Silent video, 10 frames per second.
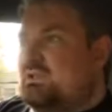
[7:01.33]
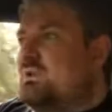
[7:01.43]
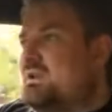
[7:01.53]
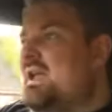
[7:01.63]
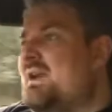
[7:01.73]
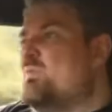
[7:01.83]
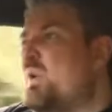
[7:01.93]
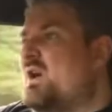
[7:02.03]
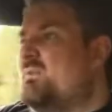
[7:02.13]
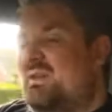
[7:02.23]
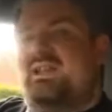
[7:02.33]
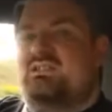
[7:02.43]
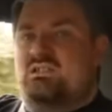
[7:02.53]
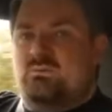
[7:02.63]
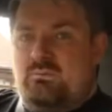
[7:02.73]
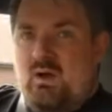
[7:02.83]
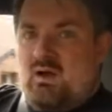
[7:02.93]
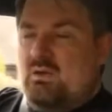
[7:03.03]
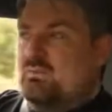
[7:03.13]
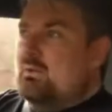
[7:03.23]
you can now buy for less than
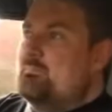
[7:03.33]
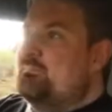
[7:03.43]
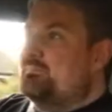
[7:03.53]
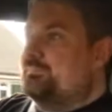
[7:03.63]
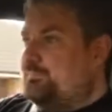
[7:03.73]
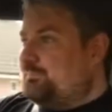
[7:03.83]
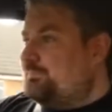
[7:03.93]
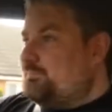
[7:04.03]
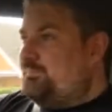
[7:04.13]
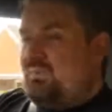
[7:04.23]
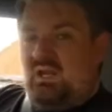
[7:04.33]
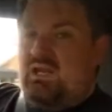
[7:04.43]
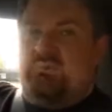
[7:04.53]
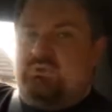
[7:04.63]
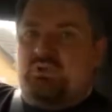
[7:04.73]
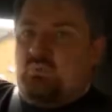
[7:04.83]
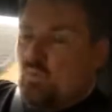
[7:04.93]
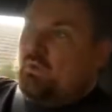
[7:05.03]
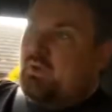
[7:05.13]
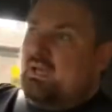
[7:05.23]
5. If you don't
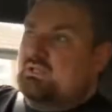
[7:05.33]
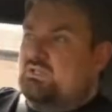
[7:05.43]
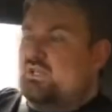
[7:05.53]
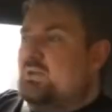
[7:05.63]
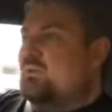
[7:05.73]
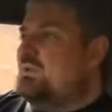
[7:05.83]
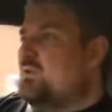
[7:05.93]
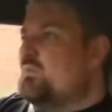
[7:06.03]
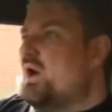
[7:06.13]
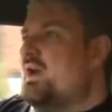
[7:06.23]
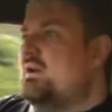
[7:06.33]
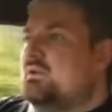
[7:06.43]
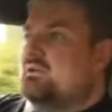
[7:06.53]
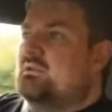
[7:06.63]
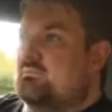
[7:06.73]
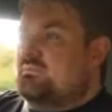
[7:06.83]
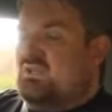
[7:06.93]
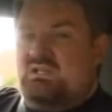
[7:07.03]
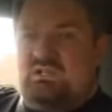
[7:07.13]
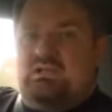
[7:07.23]
want an ST, well, you can buy a
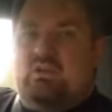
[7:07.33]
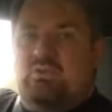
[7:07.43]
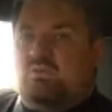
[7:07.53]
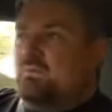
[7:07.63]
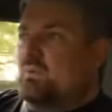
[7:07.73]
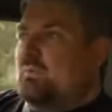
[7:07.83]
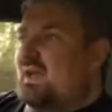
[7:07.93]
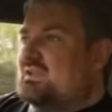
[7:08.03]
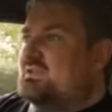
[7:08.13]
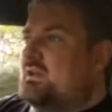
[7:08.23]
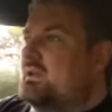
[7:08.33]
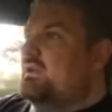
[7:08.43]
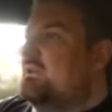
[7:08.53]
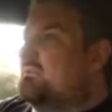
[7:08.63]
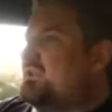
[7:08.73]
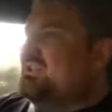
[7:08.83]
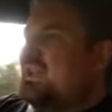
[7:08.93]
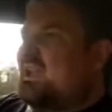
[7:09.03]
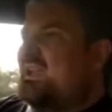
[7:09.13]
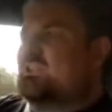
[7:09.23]
1600 Ford Fiesta
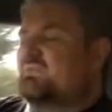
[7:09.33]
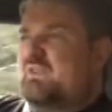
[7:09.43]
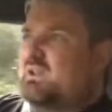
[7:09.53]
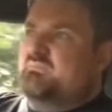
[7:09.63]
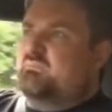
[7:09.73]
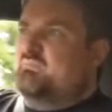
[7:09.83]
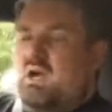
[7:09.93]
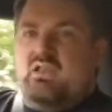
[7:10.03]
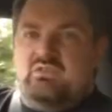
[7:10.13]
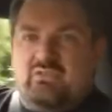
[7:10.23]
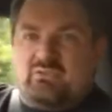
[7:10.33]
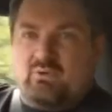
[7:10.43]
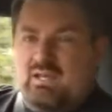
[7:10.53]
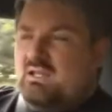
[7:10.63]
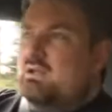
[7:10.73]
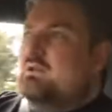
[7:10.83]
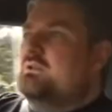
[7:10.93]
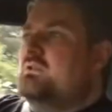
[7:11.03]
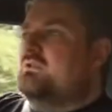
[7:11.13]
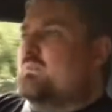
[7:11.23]
Z-Tech S for under 3.
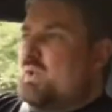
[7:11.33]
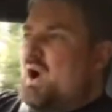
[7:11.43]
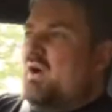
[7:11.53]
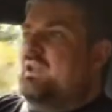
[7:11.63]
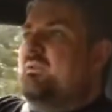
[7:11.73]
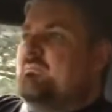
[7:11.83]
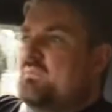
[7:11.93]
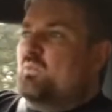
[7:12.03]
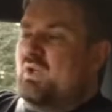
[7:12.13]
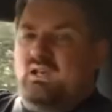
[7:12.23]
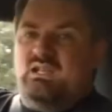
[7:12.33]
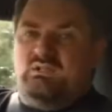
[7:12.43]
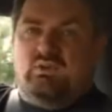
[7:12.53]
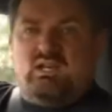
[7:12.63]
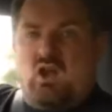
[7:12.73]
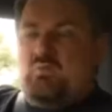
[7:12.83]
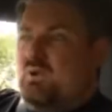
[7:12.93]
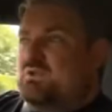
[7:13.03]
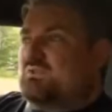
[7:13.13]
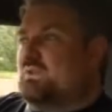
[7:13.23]
You can buy 1 litre
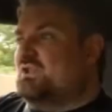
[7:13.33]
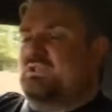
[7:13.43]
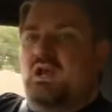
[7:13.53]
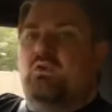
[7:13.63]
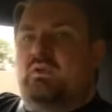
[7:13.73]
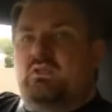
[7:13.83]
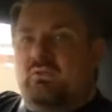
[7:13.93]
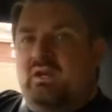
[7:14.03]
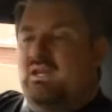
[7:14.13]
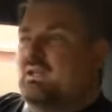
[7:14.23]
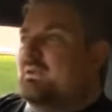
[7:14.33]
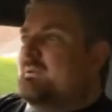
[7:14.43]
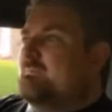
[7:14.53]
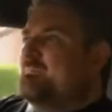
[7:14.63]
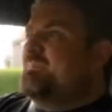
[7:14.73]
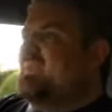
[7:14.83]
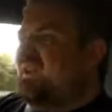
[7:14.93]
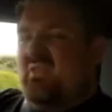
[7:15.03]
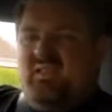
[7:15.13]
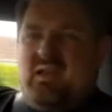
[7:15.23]
EcoBoosts for just over 3.
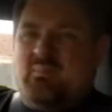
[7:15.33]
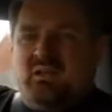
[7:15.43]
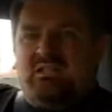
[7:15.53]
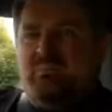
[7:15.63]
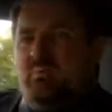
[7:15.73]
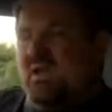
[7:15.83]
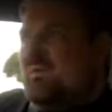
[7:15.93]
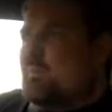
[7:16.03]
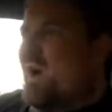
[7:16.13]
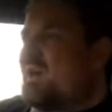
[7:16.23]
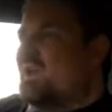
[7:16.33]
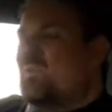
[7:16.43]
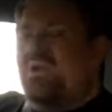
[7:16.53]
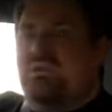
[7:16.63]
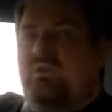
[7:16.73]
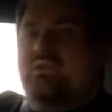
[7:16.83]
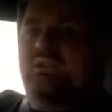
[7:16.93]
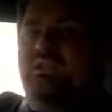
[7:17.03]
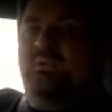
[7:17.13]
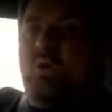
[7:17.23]
And I think that makes them a bit of a bargain when you
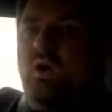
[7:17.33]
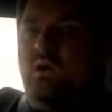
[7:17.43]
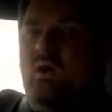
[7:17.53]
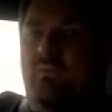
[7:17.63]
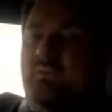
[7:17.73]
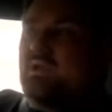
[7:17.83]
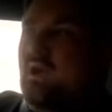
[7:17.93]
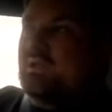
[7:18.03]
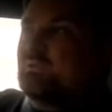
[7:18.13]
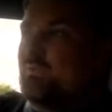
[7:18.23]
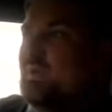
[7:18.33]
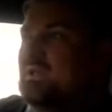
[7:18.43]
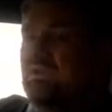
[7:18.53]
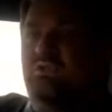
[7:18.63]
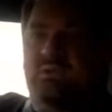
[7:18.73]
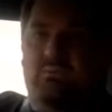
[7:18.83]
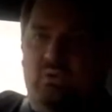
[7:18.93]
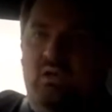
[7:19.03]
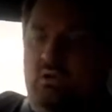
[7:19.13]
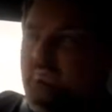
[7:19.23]
consider what a lot of the cars we've been using for
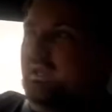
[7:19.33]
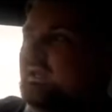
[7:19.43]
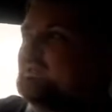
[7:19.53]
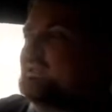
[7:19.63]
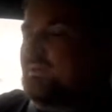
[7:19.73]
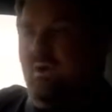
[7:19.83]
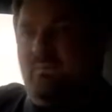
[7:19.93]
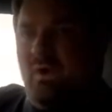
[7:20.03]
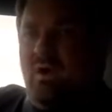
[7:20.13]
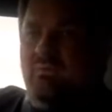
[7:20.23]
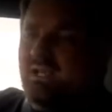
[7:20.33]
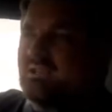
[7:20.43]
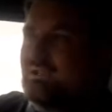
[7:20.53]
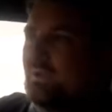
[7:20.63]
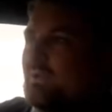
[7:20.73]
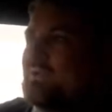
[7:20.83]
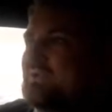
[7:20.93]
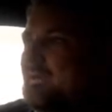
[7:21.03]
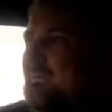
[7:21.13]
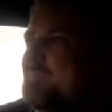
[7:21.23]
a lot of years, 205s, Escorts,
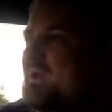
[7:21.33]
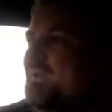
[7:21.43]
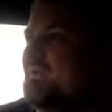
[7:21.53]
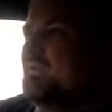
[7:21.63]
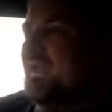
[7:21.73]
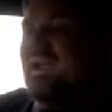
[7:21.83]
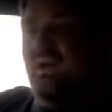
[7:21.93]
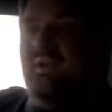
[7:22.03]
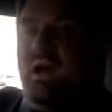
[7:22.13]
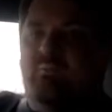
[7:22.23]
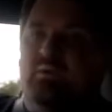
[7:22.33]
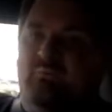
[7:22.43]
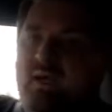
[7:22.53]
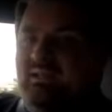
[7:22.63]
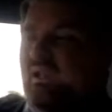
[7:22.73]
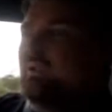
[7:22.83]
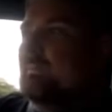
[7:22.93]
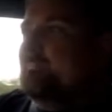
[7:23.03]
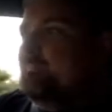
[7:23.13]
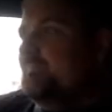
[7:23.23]
they're going up in value.
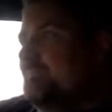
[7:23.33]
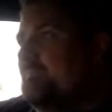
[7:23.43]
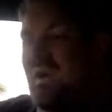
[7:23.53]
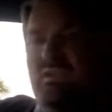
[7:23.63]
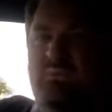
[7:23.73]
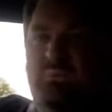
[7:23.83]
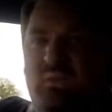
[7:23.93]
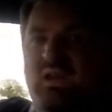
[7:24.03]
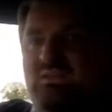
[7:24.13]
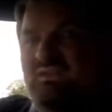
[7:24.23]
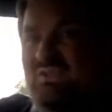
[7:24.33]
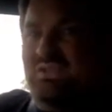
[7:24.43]
Mark 7 Fiestas are